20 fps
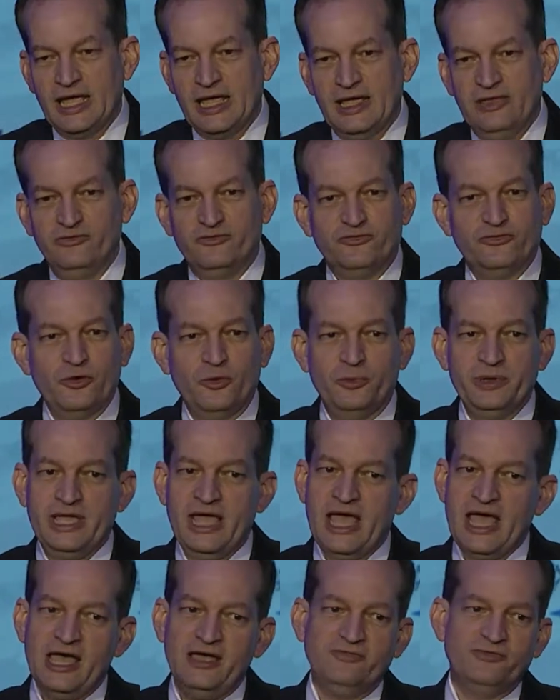And so we
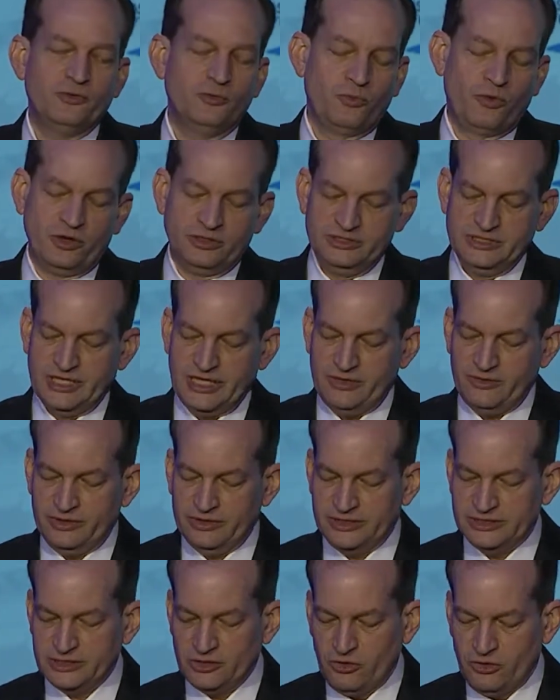have to work together on
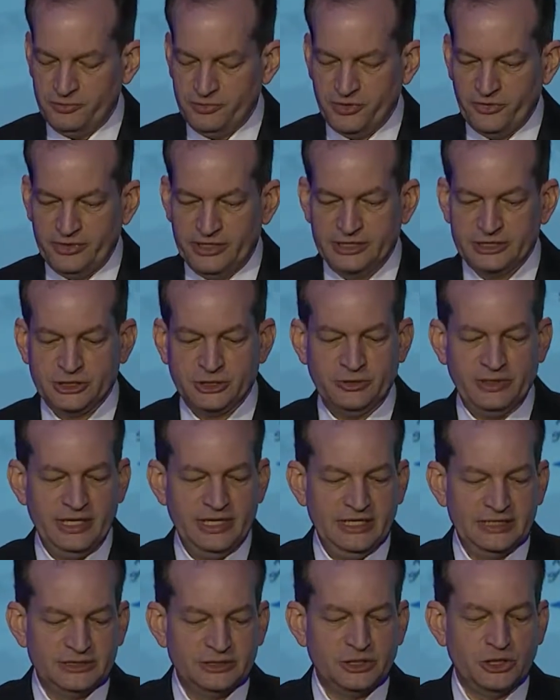this opioid issue.
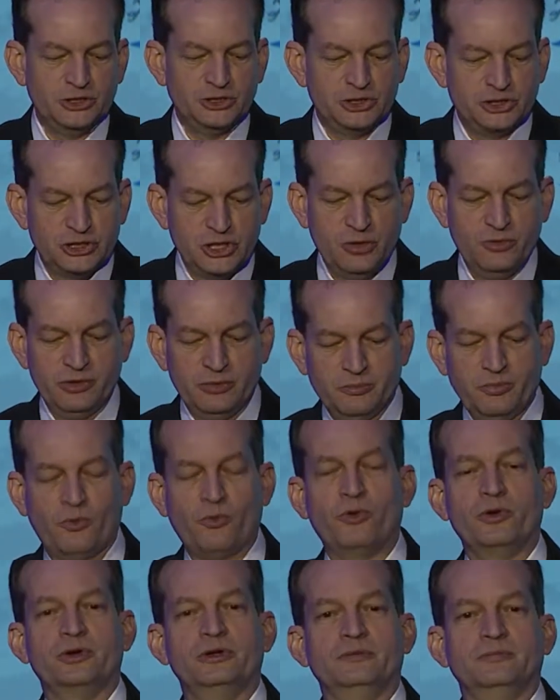It is so
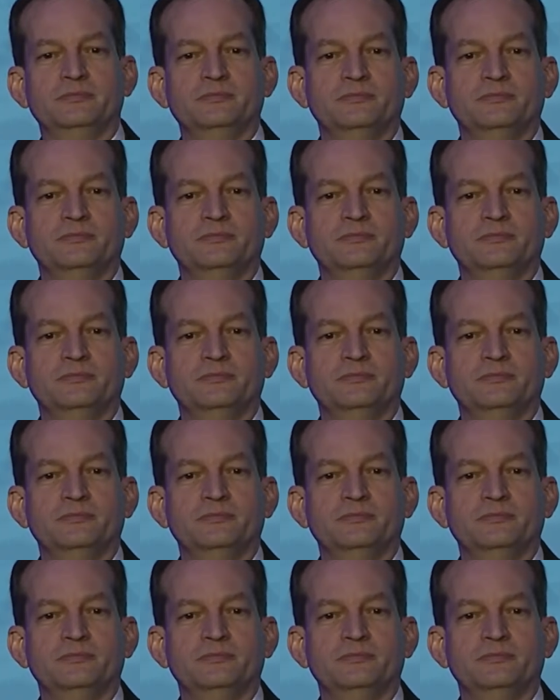important.